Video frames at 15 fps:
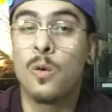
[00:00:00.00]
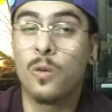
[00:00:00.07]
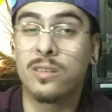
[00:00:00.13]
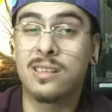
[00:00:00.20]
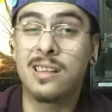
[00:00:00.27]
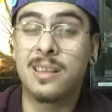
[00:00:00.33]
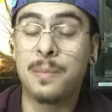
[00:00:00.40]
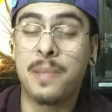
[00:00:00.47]

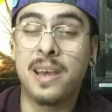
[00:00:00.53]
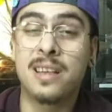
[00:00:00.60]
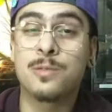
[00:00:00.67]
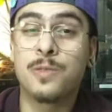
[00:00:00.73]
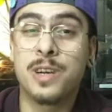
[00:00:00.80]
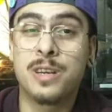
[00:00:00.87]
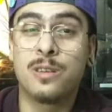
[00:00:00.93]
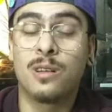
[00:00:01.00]
Well, that
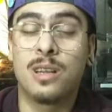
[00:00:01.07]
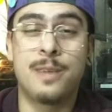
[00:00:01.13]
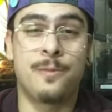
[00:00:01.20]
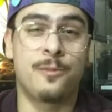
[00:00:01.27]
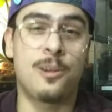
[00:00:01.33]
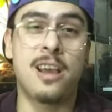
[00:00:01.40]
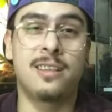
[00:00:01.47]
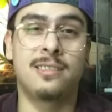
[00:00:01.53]
depends where you
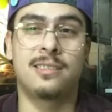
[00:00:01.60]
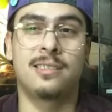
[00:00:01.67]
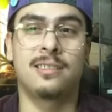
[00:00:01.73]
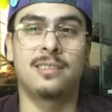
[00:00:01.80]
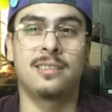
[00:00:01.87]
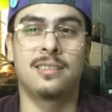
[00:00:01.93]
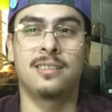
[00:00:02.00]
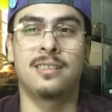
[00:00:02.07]
live, right?
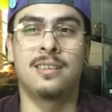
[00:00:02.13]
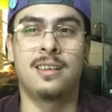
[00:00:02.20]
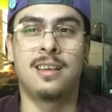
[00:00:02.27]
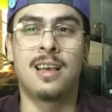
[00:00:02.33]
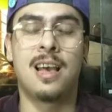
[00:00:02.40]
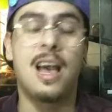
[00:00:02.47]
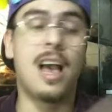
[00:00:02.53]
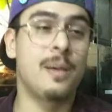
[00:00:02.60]

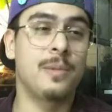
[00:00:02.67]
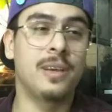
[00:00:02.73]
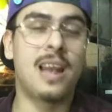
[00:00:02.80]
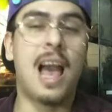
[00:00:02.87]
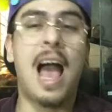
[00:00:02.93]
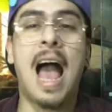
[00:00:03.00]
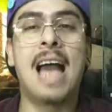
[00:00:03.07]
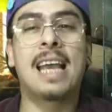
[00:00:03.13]
I
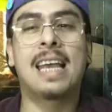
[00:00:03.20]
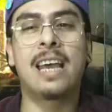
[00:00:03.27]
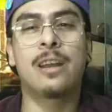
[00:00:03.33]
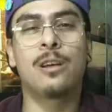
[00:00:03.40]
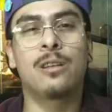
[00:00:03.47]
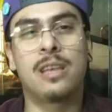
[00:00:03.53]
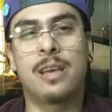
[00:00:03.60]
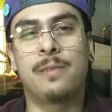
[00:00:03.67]
mean, I
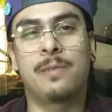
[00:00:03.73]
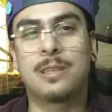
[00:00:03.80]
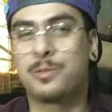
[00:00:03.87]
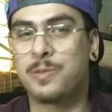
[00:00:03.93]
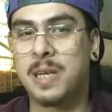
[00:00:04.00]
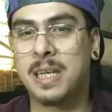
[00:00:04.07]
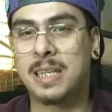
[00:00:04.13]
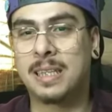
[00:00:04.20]
cannot even
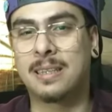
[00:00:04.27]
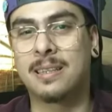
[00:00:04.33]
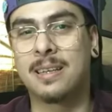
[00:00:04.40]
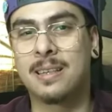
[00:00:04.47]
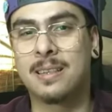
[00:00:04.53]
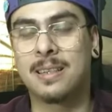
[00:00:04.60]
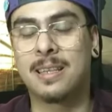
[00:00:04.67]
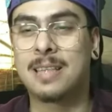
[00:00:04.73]
drink
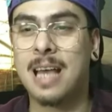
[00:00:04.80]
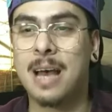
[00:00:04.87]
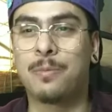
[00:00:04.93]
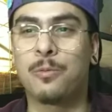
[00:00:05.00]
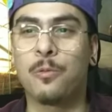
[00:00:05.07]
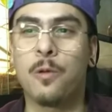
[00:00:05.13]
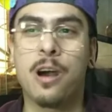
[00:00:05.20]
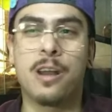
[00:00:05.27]
the
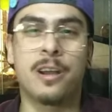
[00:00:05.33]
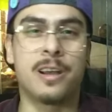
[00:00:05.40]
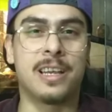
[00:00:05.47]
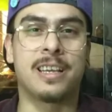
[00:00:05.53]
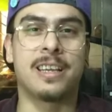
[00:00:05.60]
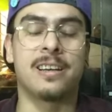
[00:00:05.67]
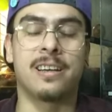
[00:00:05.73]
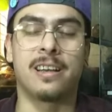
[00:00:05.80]
tap water
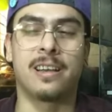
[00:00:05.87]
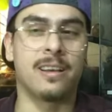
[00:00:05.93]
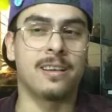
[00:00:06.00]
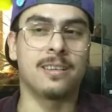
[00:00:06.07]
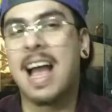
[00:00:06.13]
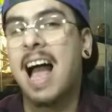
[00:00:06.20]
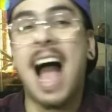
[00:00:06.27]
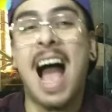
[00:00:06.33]
in here
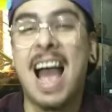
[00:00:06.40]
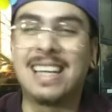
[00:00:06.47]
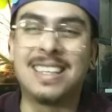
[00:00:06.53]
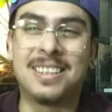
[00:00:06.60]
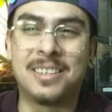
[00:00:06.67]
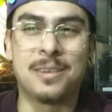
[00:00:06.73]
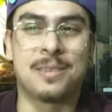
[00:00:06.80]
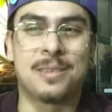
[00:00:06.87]
cause ah,
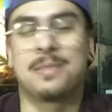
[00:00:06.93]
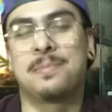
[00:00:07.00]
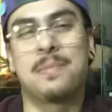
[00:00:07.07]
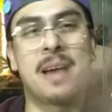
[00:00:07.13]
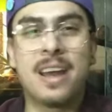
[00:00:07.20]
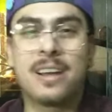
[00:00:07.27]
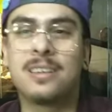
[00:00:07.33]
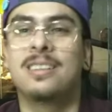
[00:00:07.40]
it doesn't
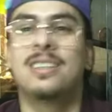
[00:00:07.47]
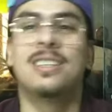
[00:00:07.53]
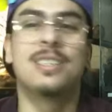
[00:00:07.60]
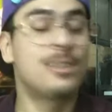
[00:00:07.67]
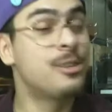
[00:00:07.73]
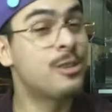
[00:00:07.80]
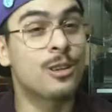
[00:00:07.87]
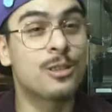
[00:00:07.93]
matter,
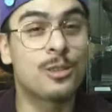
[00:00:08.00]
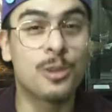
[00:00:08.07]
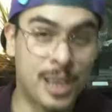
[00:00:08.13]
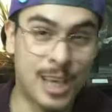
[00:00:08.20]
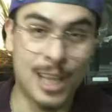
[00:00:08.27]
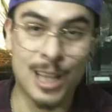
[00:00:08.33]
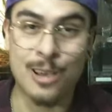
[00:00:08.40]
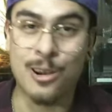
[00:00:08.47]
just
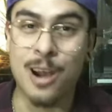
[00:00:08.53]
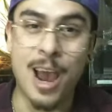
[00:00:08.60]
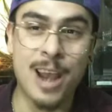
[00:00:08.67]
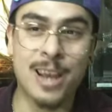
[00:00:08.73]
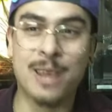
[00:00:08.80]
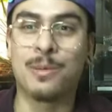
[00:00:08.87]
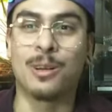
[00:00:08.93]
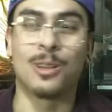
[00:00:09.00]
don't kill your
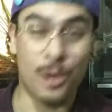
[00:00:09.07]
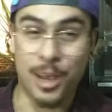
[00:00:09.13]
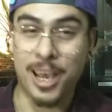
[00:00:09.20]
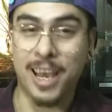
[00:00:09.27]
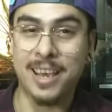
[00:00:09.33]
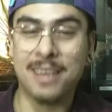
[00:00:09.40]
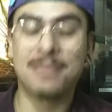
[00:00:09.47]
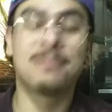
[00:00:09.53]
animal,
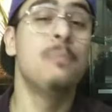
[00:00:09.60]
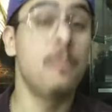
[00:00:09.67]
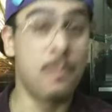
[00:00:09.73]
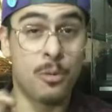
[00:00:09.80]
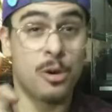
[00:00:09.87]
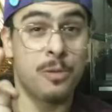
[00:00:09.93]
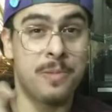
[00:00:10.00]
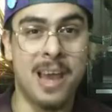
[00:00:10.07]
okay? Muy